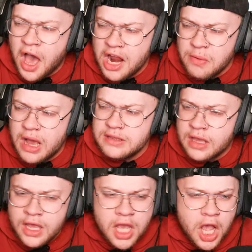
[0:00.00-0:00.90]
thought I was
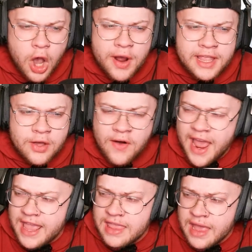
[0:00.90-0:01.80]
going to
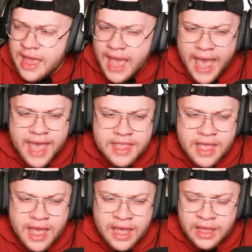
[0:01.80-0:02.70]
win,
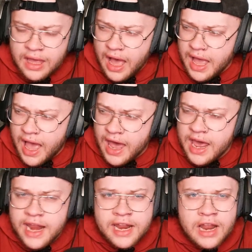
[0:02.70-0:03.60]
and, uh,
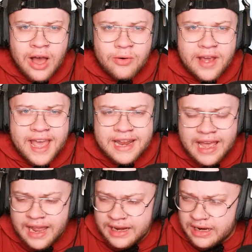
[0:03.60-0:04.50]
I, I did not win,
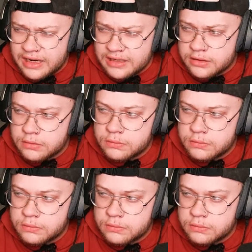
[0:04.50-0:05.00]
and